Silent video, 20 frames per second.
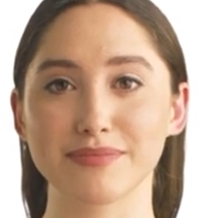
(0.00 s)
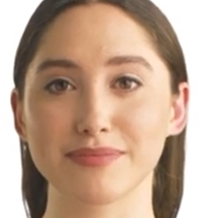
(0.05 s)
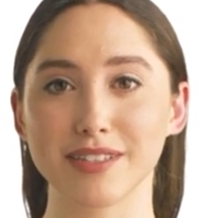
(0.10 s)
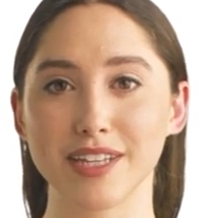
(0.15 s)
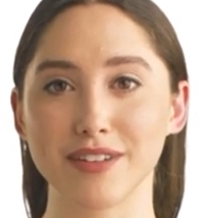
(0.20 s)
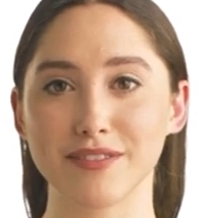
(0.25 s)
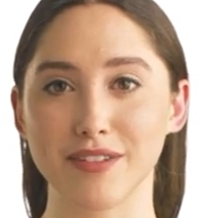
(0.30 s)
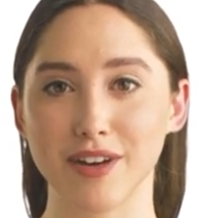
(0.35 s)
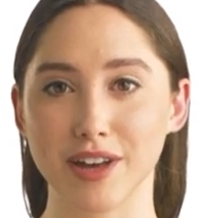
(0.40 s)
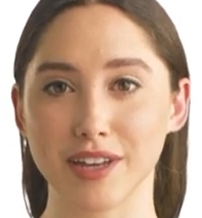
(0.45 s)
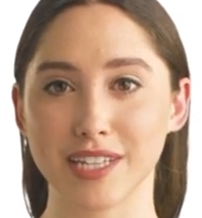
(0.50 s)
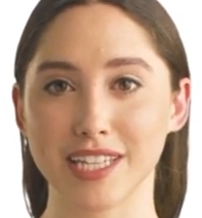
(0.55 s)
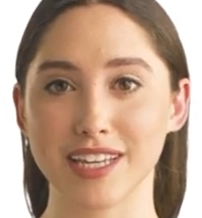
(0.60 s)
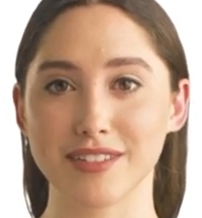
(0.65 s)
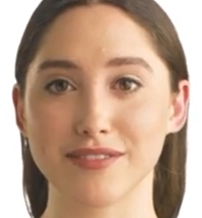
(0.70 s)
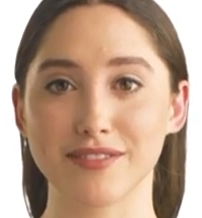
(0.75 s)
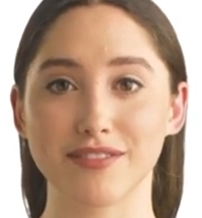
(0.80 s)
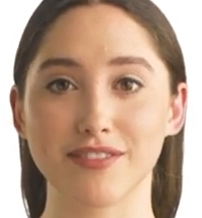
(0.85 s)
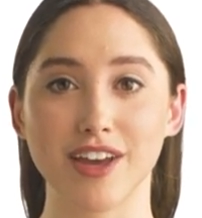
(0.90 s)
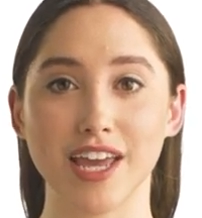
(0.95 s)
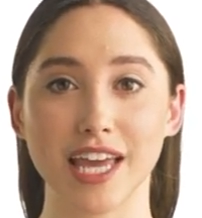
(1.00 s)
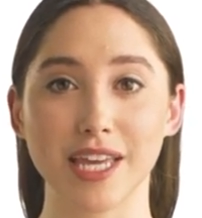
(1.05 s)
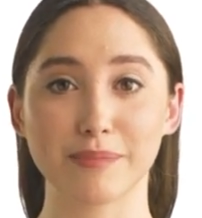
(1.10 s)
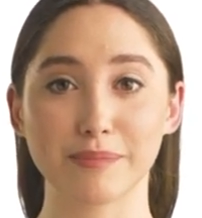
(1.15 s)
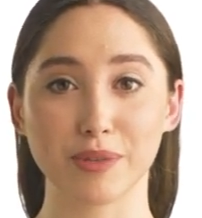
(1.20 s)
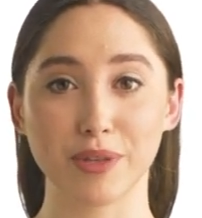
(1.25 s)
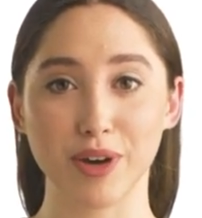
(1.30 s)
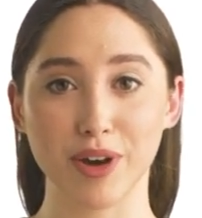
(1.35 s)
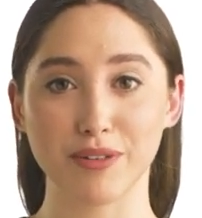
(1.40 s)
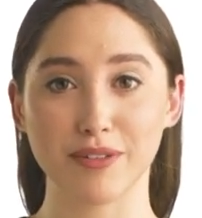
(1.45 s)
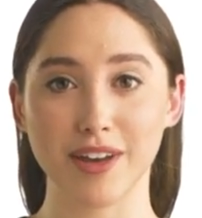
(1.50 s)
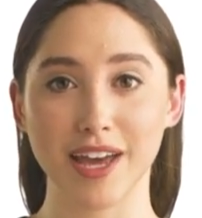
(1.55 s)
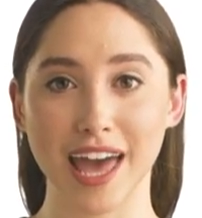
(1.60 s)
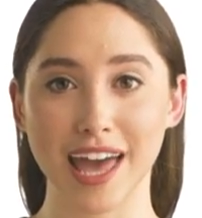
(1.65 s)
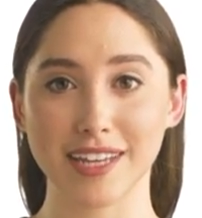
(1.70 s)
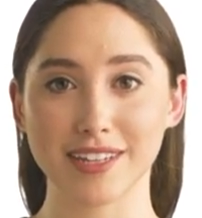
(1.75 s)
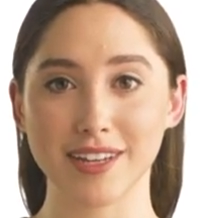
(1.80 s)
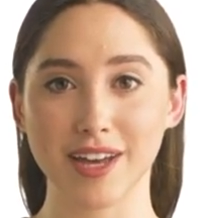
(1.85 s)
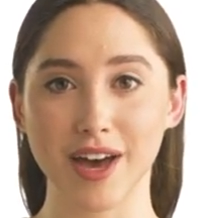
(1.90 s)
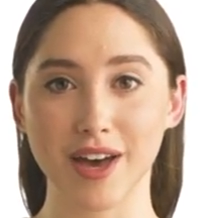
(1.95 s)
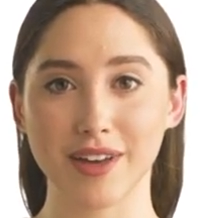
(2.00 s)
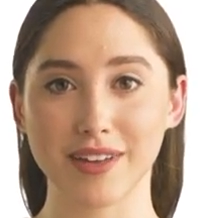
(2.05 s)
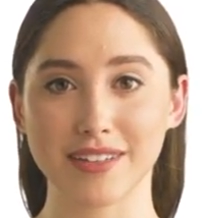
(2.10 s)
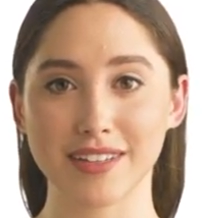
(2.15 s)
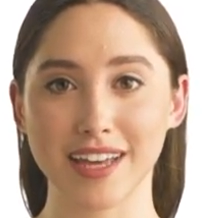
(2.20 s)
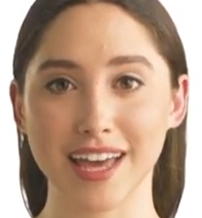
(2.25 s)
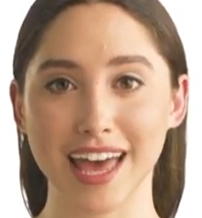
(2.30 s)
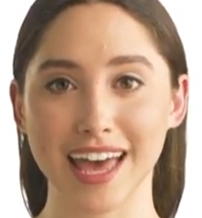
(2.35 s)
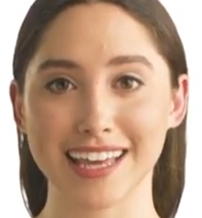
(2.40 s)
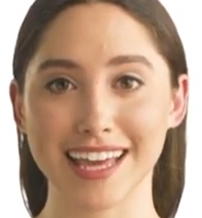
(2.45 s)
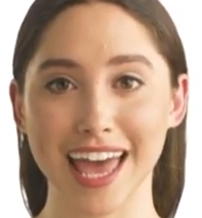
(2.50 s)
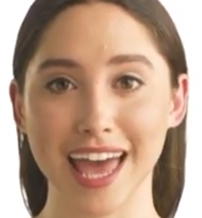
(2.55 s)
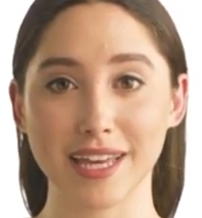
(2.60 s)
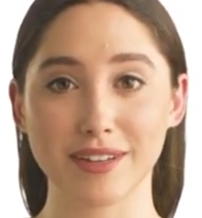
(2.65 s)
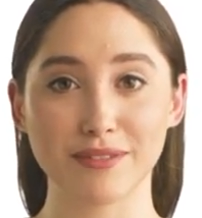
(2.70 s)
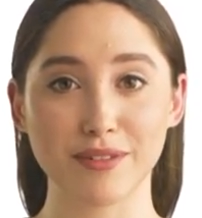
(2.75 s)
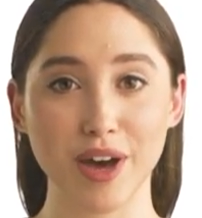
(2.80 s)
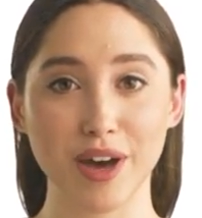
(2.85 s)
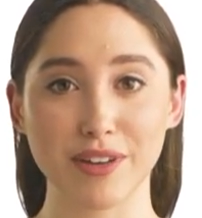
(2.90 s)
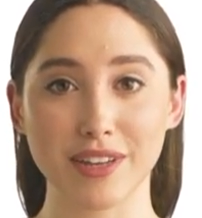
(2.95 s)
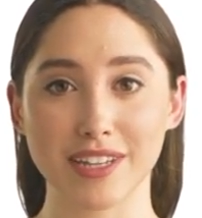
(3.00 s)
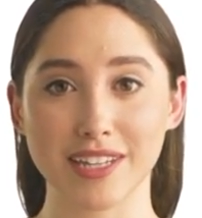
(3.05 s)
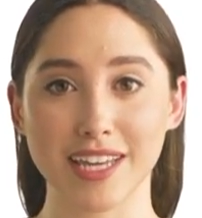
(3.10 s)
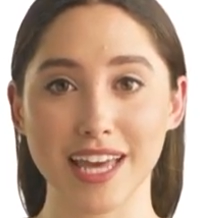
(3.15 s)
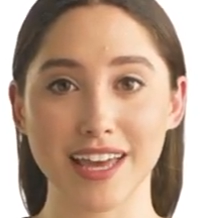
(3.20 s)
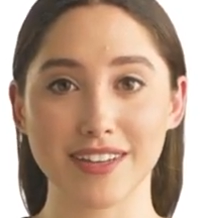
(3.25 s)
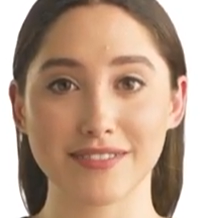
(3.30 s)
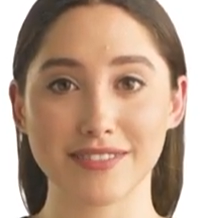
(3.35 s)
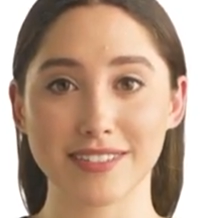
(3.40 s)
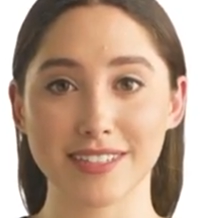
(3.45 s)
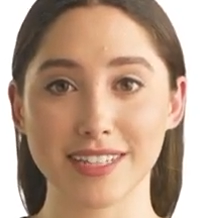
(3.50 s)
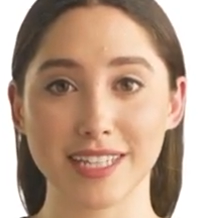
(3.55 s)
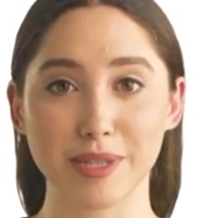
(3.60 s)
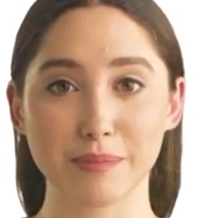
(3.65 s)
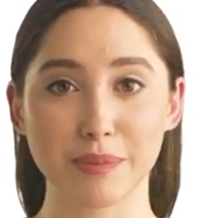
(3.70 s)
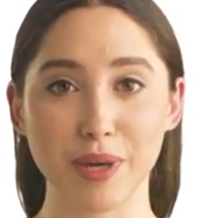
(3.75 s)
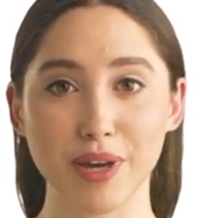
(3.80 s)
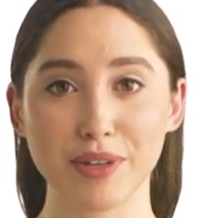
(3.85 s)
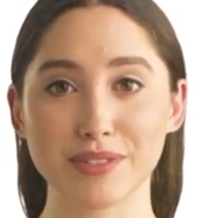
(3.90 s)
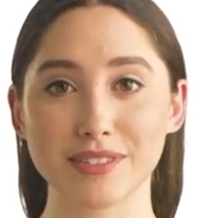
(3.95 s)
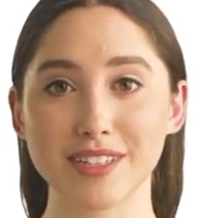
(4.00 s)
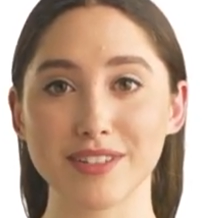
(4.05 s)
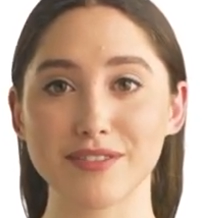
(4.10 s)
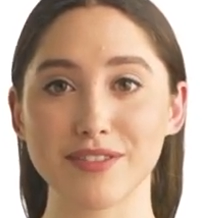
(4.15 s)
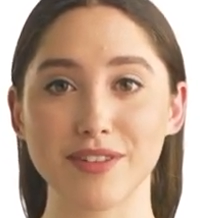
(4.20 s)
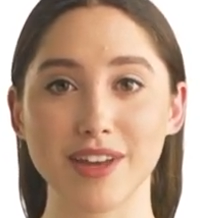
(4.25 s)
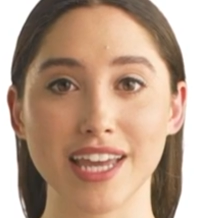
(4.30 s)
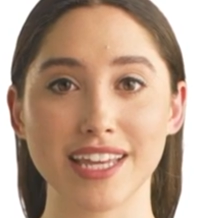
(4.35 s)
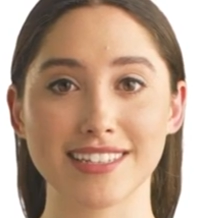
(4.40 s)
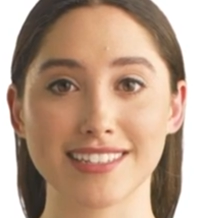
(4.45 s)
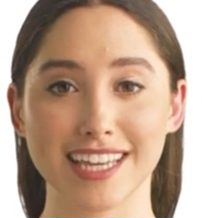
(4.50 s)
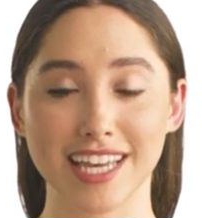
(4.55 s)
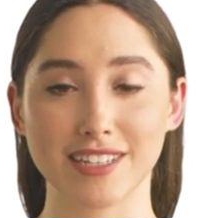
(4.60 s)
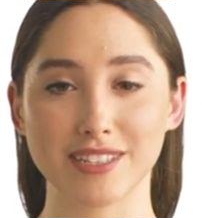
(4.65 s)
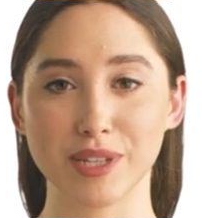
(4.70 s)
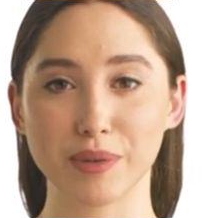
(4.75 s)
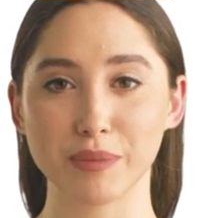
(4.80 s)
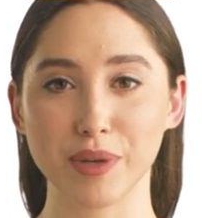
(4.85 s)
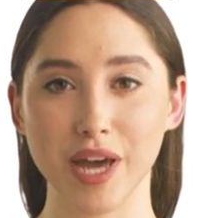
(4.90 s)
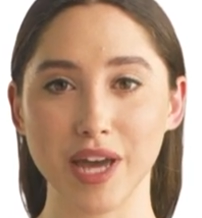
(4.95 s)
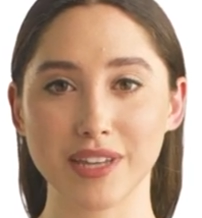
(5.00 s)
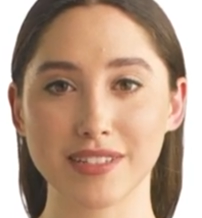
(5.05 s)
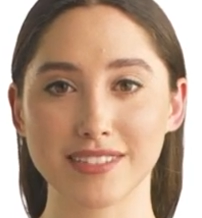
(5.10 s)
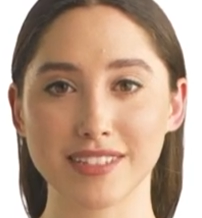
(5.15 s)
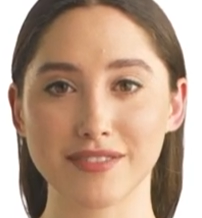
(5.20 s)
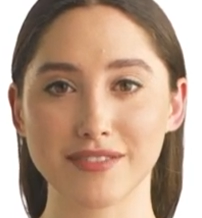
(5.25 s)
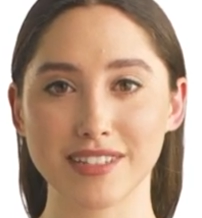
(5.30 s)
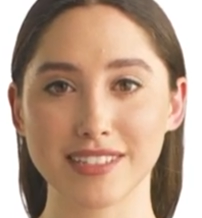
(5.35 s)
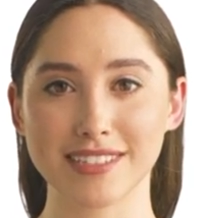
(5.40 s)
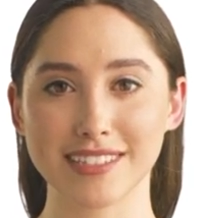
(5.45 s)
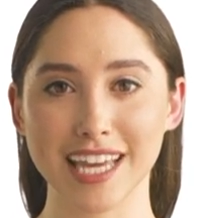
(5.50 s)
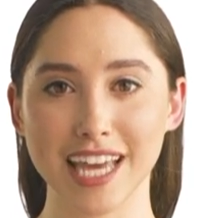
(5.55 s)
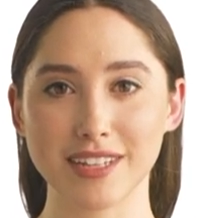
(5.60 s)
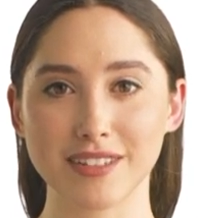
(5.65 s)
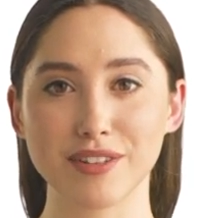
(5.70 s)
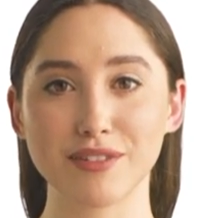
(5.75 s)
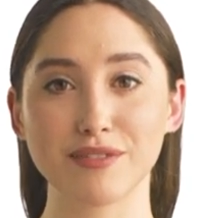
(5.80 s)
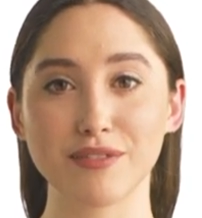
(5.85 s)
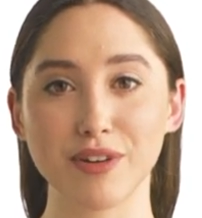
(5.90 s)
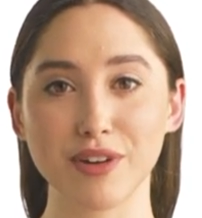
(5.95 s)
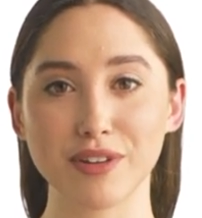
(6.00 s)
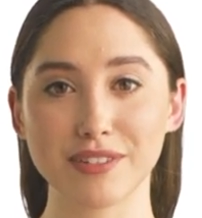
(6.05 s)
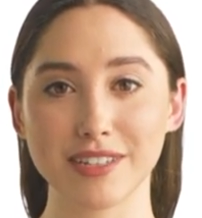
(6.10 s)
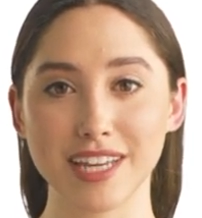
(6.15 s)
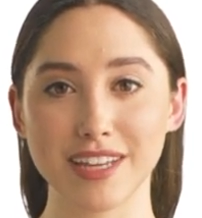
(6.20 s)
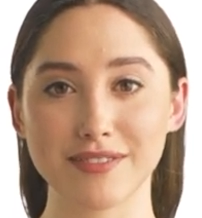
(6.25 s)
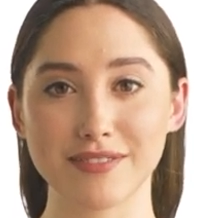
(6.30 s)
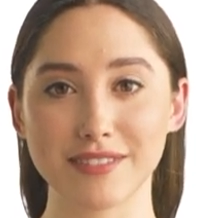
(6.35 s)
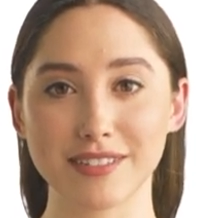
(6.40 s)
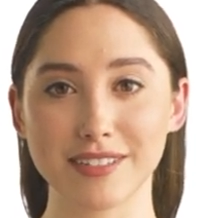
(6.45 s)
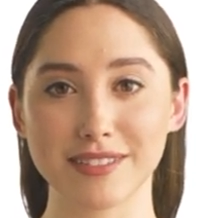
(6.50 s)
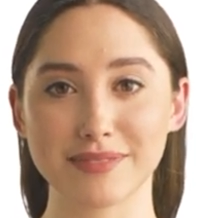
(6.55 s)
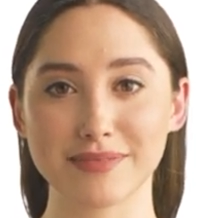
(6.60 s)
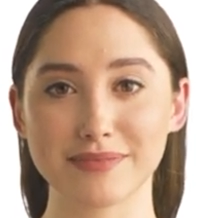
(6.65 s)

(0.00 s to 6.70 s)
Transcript: The forklift frame, overhead guard, and hydraulic lift compose the 3 essential parts of the standard forklift.